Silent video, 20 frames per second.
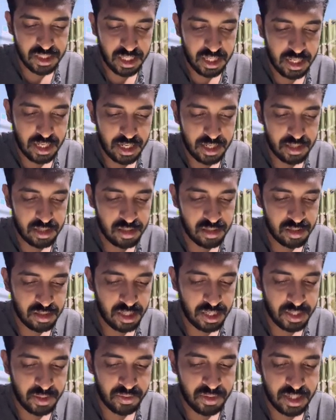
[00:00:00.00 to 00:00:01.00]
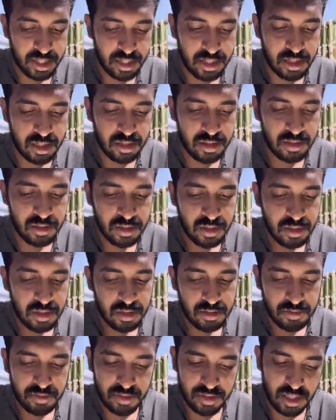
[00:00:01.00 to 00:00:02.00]
I had annotated.
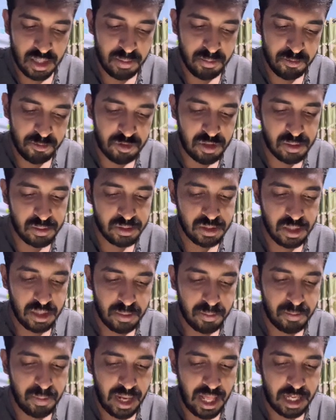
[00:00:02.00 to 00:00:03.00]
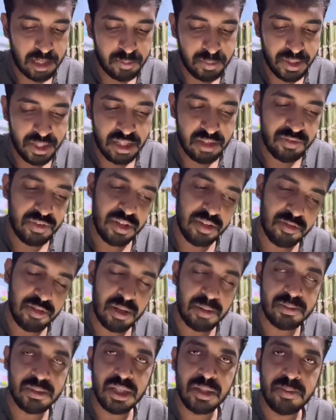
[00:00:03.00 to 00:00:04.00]
Same from the blank PDF is
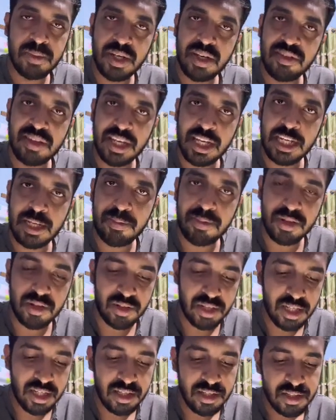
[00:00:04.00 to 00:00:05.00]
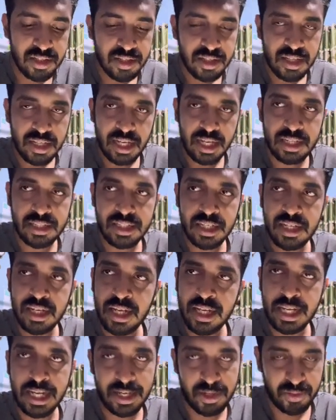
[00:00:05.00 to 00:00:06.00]
from the Medsynapse only, and then
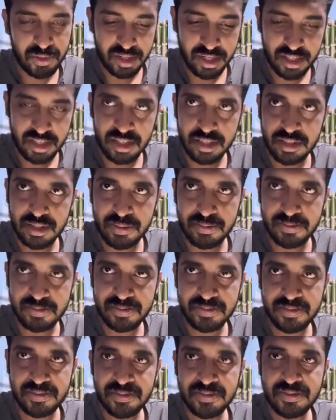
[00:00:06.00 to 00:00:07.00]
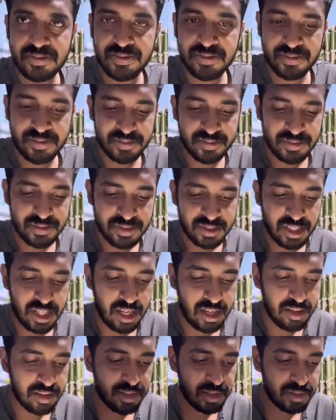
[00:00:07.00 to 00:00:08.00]
I annotated them.
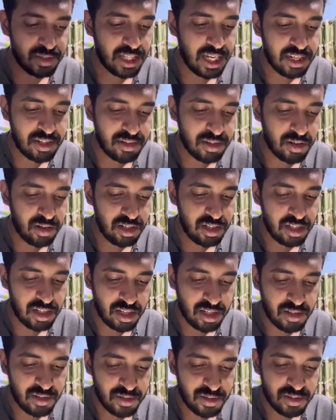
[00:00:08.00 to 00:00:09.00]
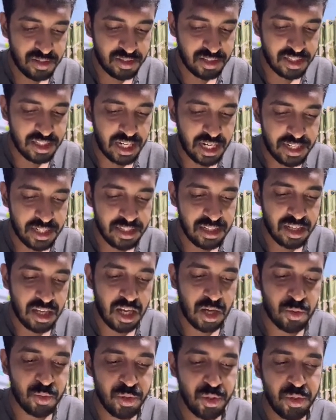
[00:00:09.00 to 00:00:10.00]
Yeah, so that's all regarding
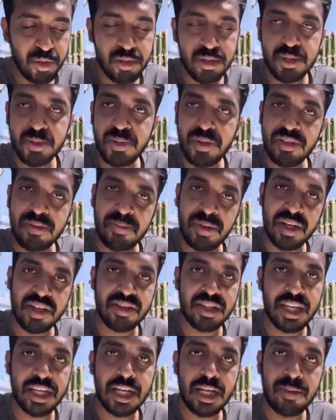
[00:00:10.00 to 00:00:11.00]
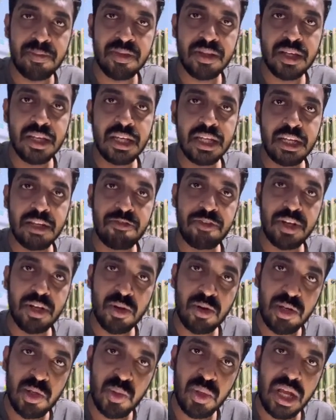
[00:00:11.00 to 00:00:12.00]
how you use Medsynapse. If at
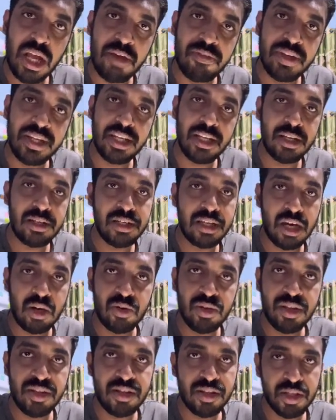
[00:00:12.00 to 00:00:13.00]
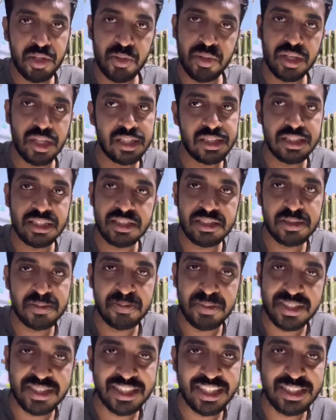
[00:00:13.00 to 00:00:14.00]
all you have any doubts, you can just
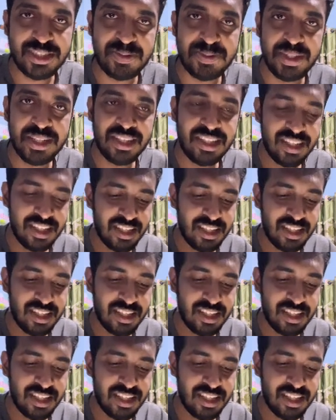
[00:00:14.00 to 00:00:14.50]
message me.